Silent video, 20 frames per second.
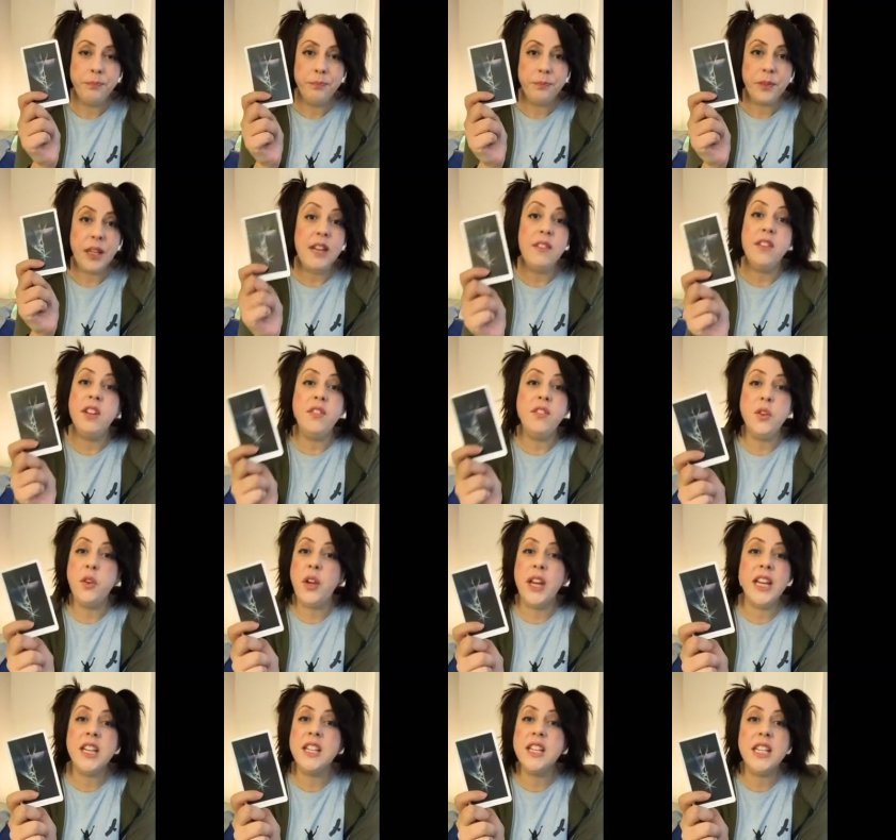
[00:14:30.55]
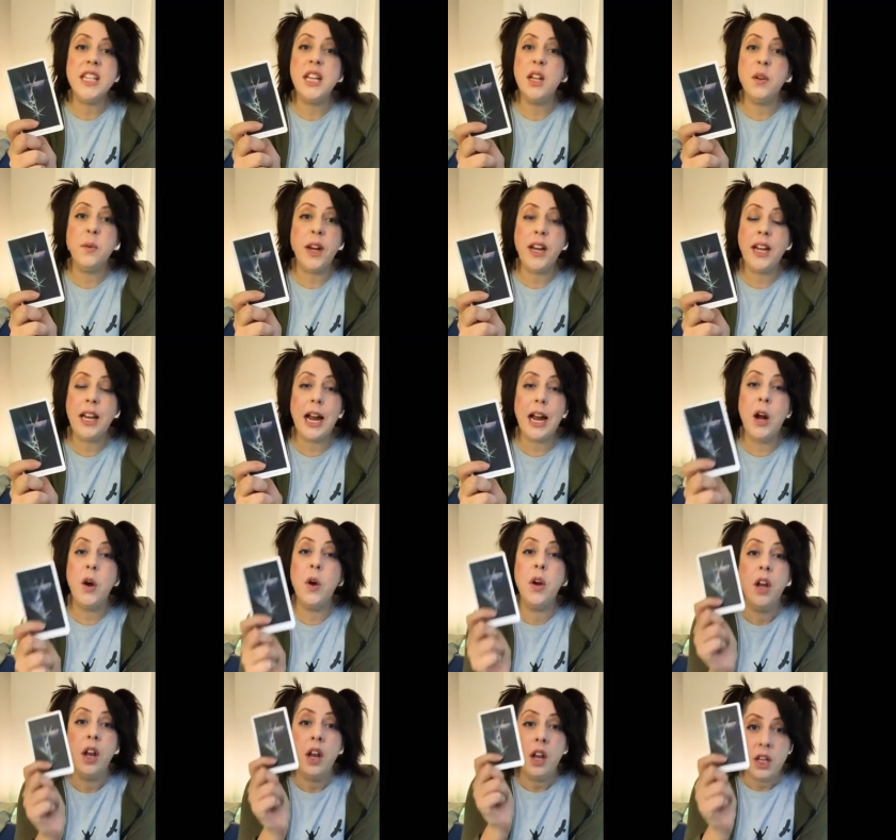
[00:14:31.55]
Even if you can't see it right now,
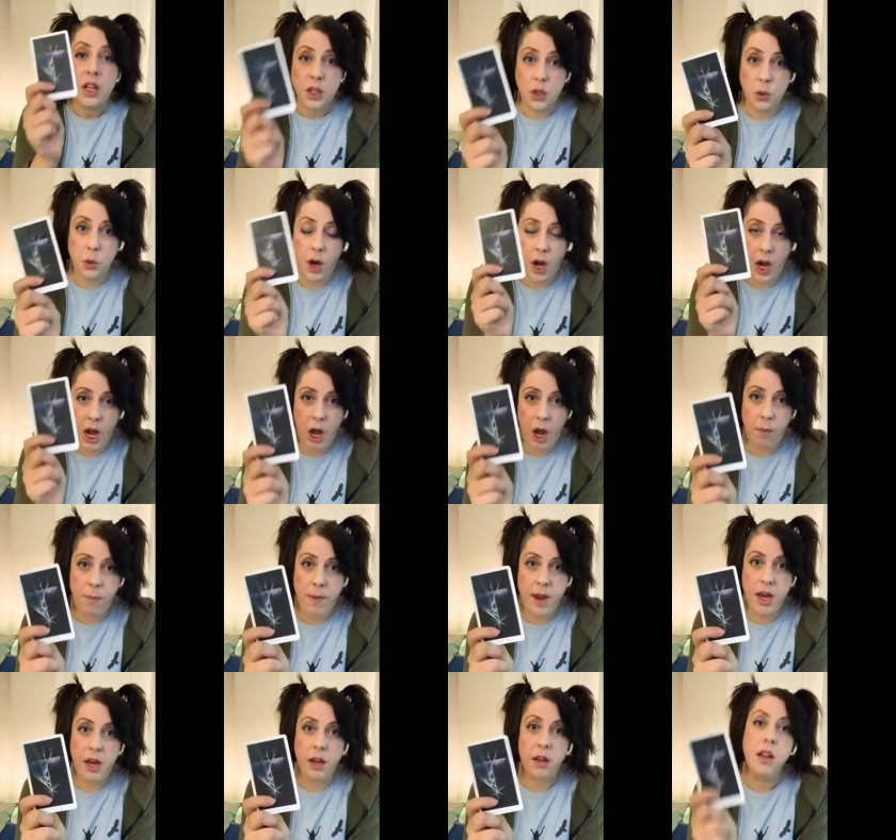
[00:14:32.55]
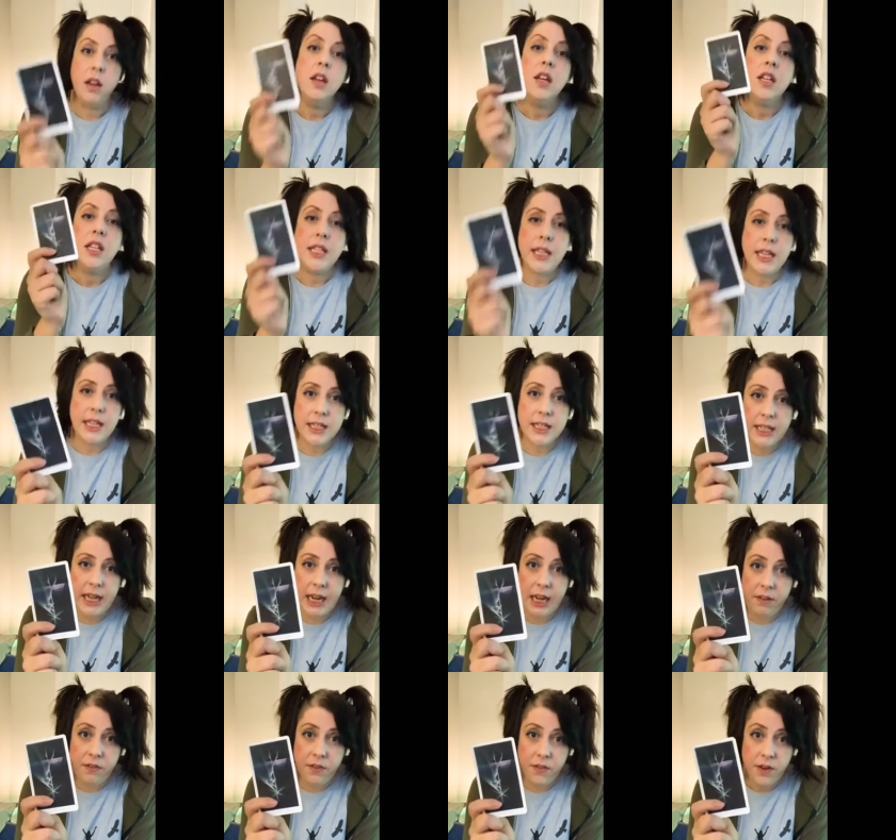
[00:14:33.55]
you are helping. Stay
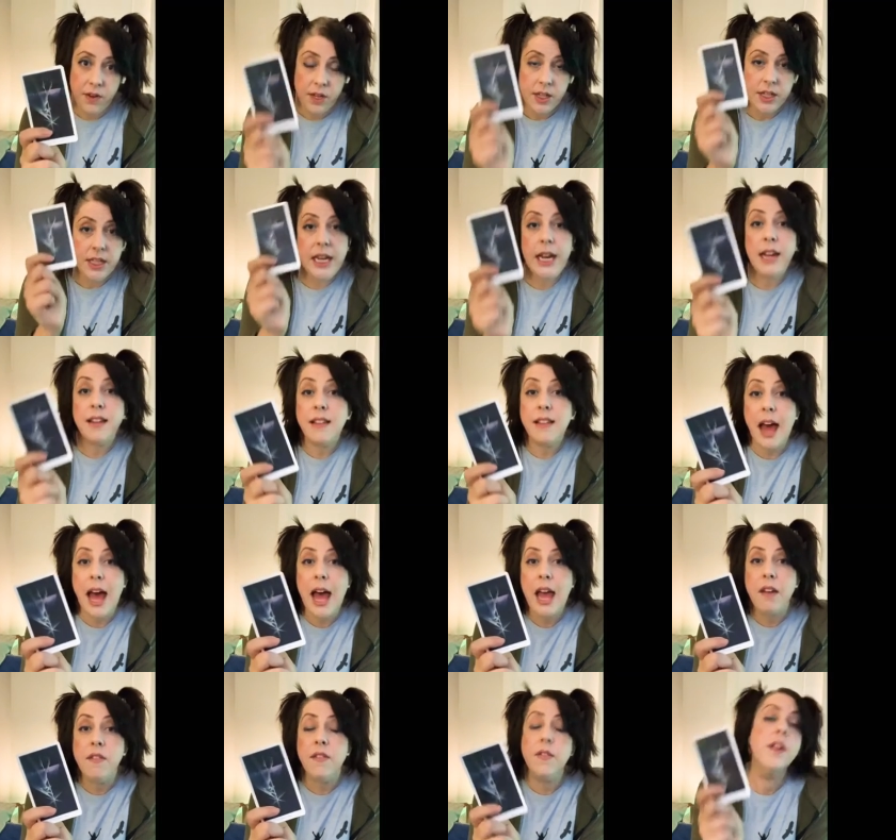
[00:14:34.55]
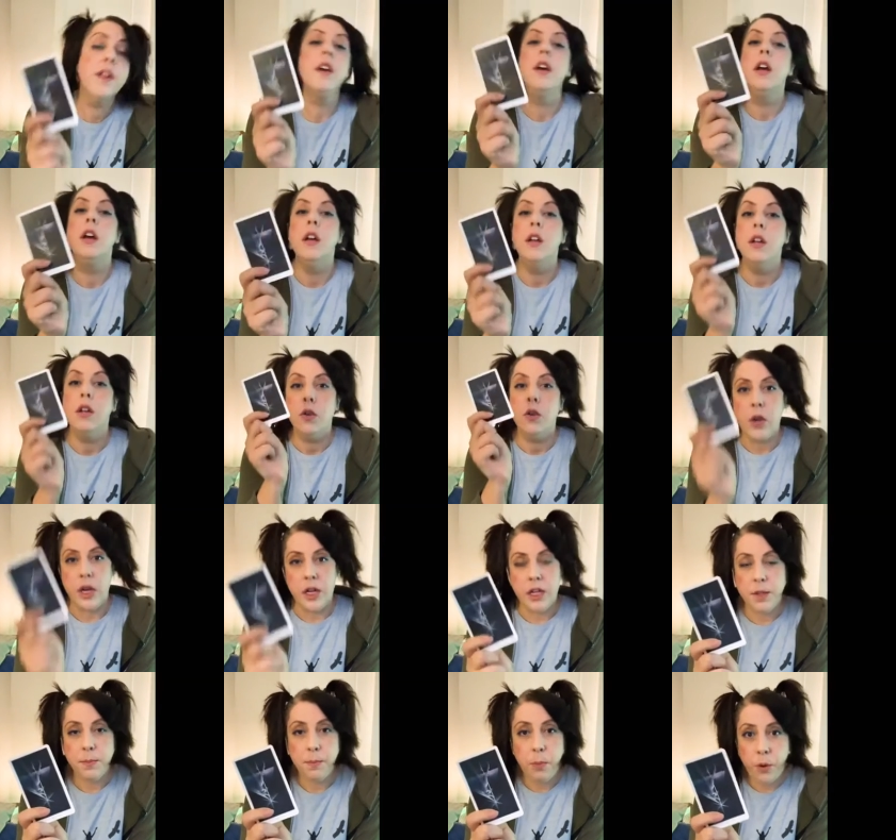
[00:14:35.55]
safe, stay alive, try to
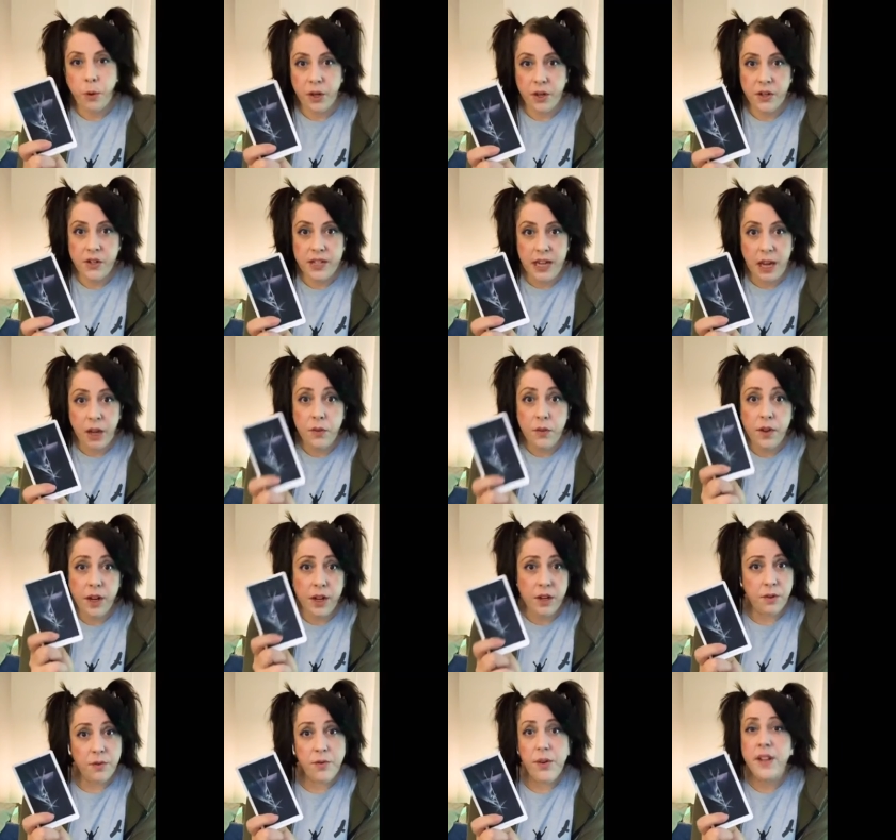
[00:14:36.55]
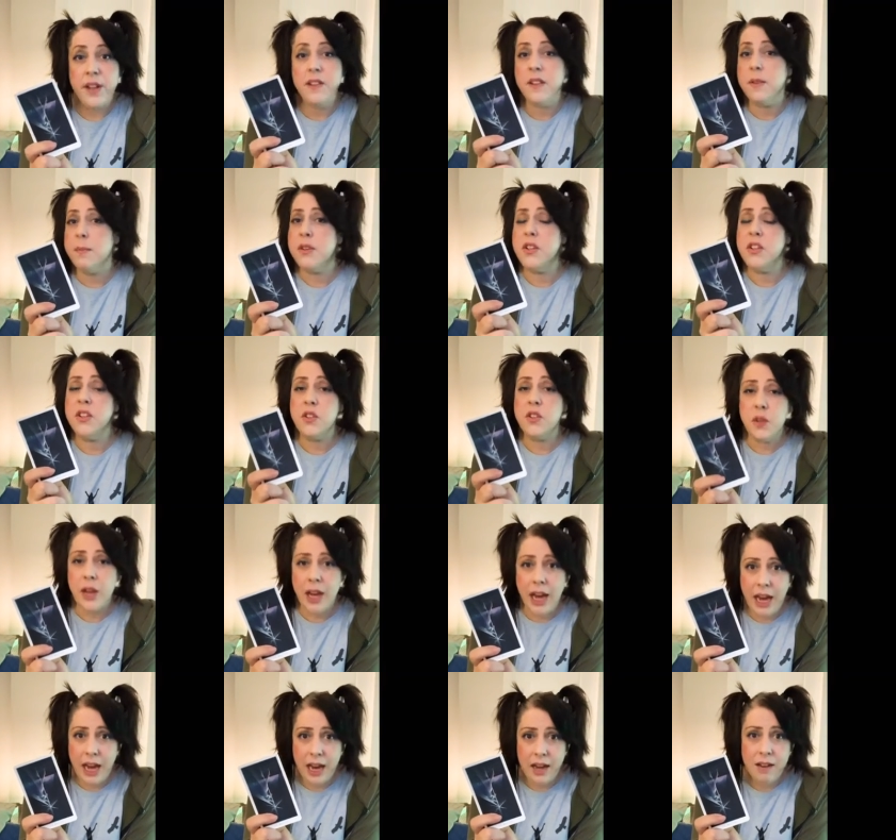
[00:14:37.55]
support yourself and your friends as much as you
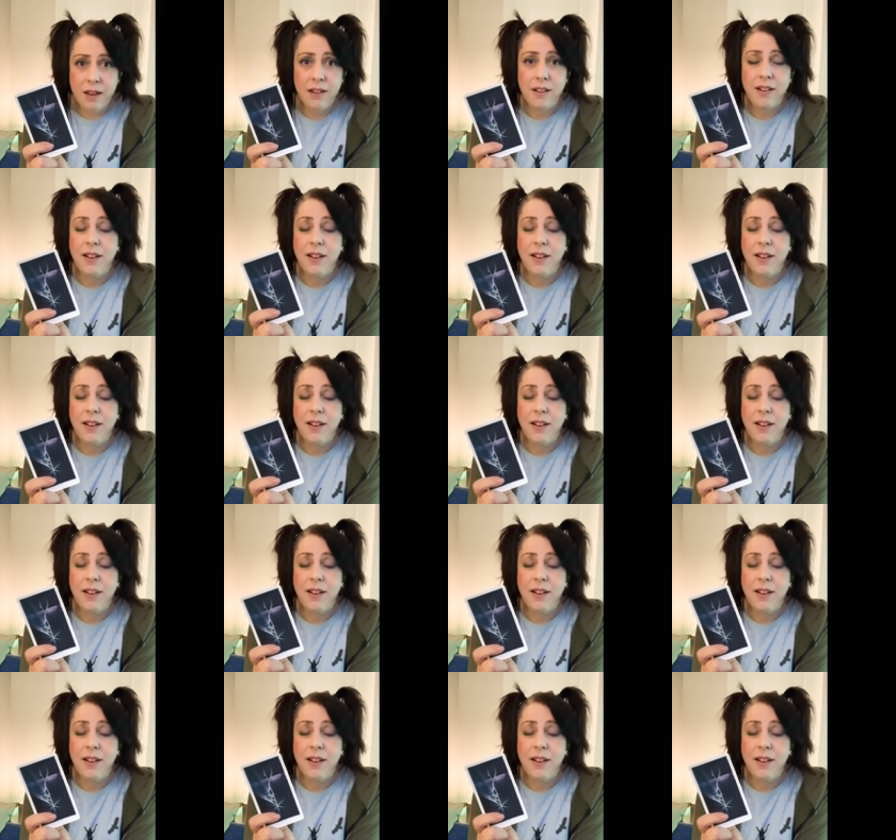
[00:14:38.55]
can.